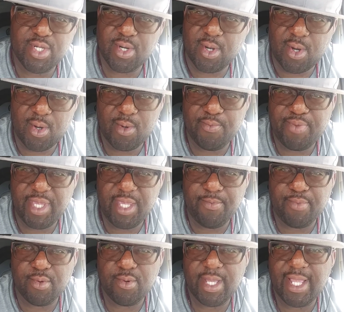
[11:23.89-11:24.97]
your own
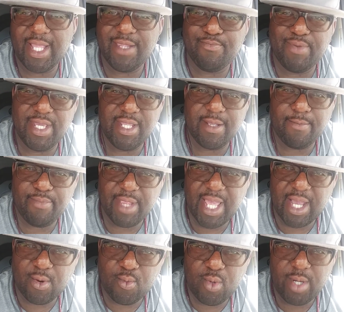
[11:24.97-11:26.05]
people. As being a
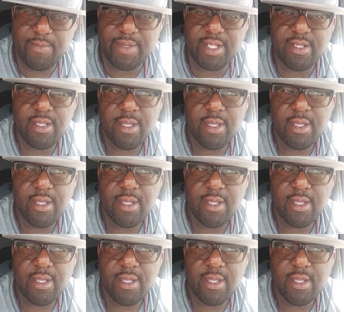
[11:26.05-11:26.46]
black woman,